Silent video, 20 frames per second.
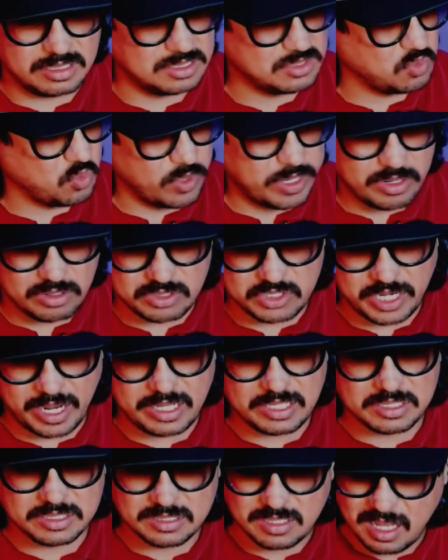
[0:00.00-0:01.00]
these weird
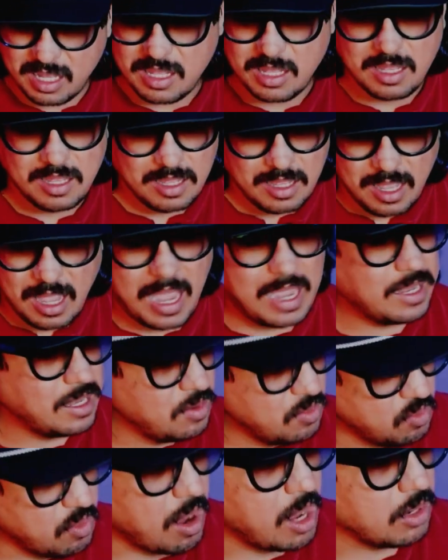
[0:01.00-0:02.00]
changes, I
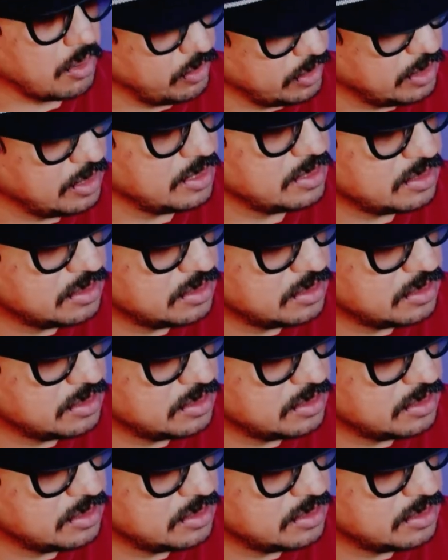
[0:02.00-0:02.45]
can rock with